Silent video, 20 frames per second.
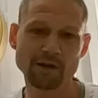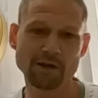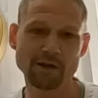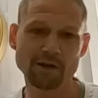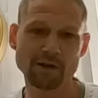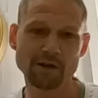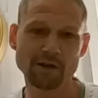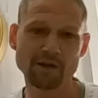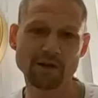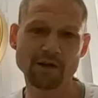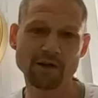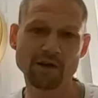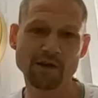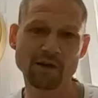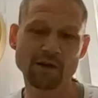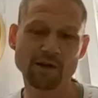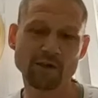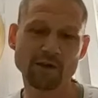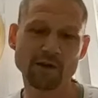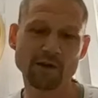we
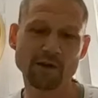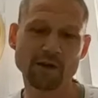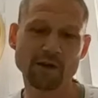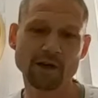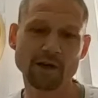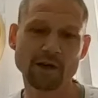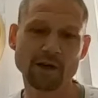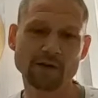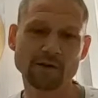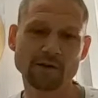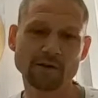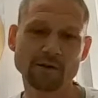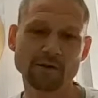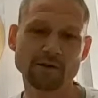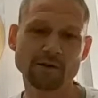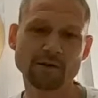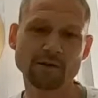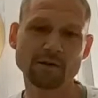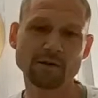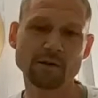think we are,
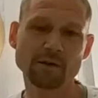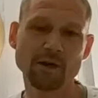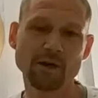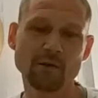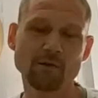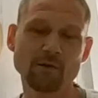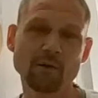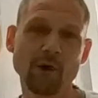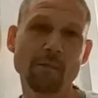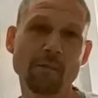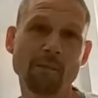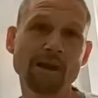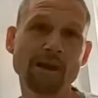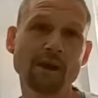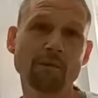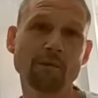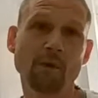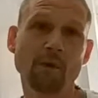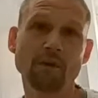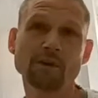not
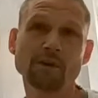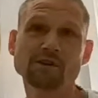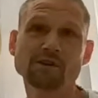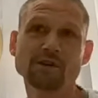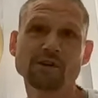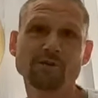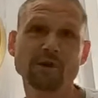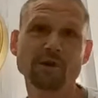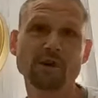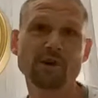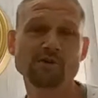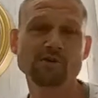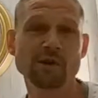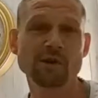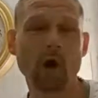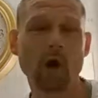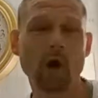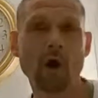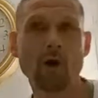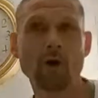being monitored because we're
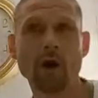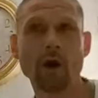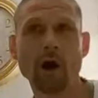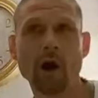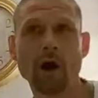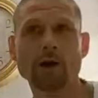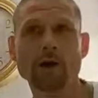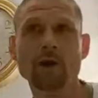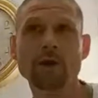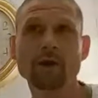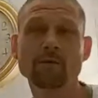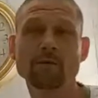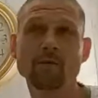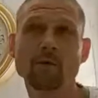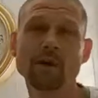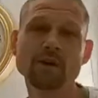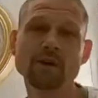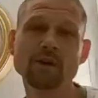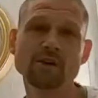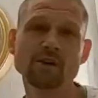not online. But
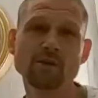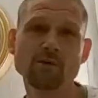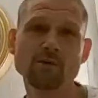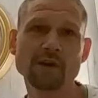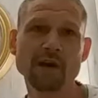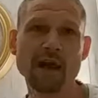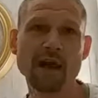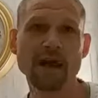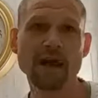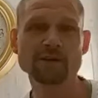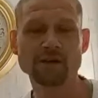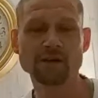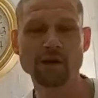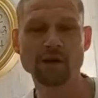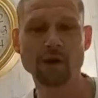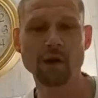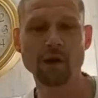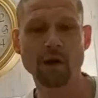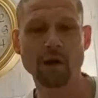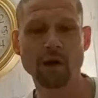when you do connect and
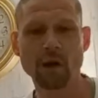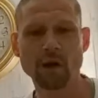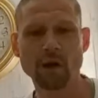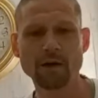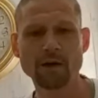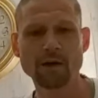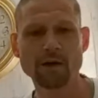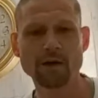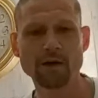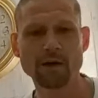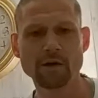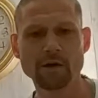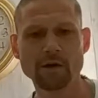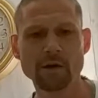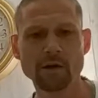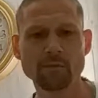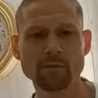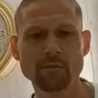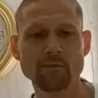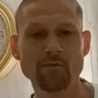go online,
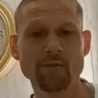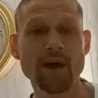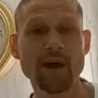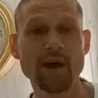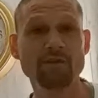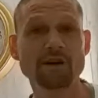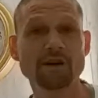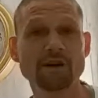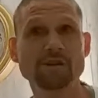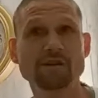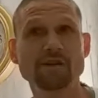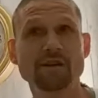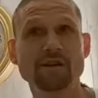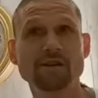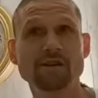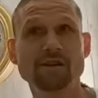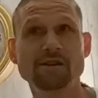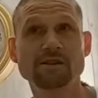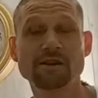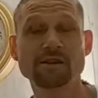various
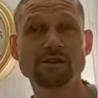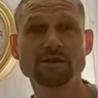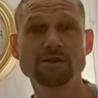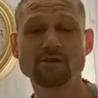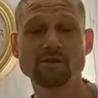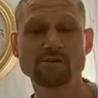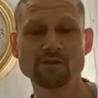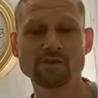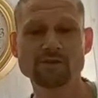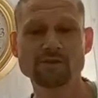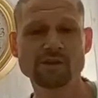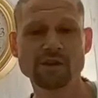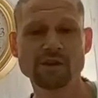systems,